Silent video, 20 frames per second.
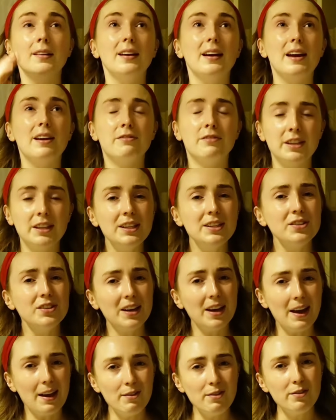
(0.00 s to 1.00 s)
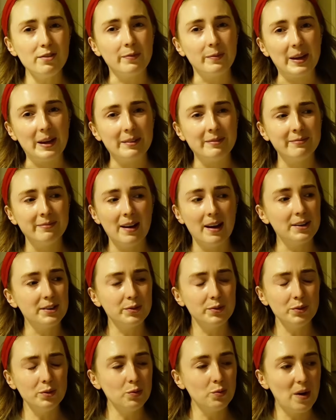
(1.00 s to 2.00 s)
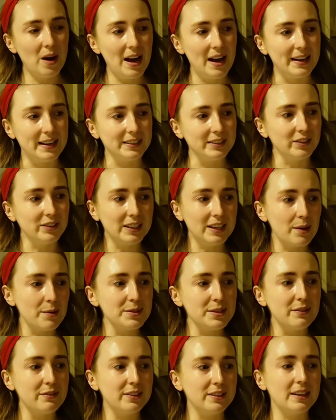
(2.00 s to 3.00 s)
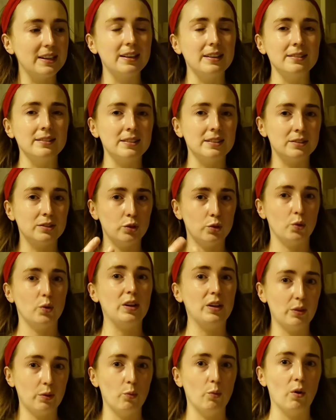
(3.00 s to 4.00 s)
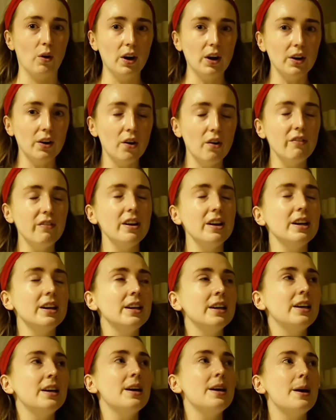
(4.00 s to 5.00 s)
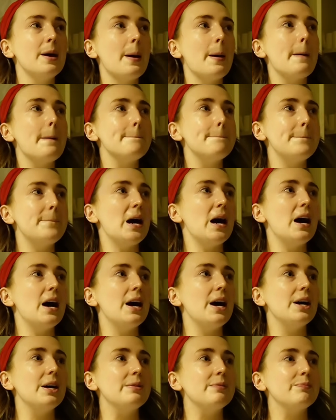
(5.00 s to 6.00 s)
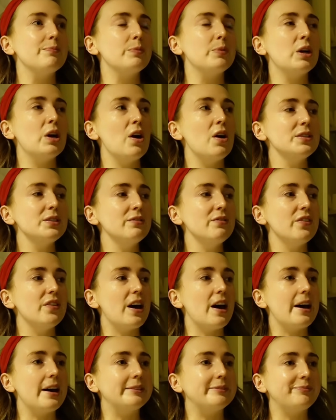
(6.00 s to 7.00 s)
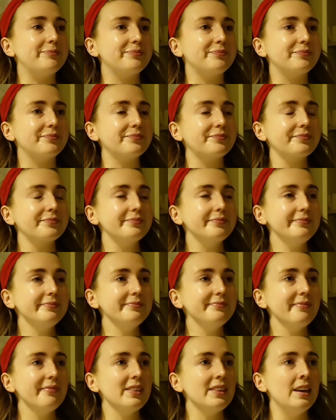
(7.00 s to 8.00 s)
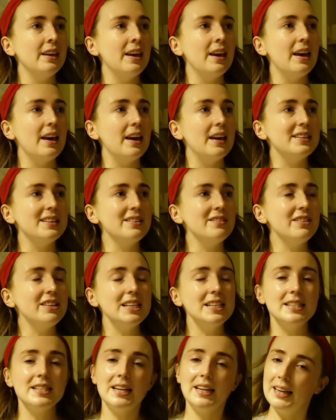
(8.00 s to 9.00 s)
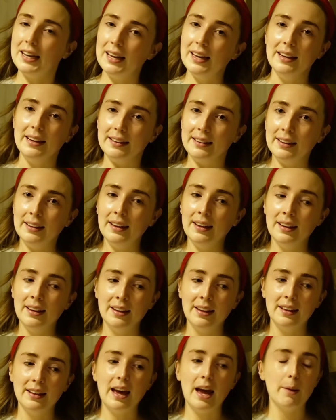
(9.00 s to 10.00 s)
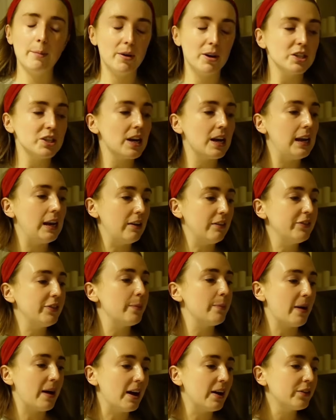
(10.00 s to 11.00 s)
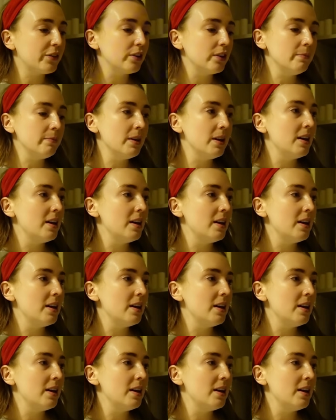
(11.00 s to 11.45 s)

it really took it out of me. I don't know why. It's not like I was even like doing the work of it, but because of that, I didn't really sink in how much I loved the bathroom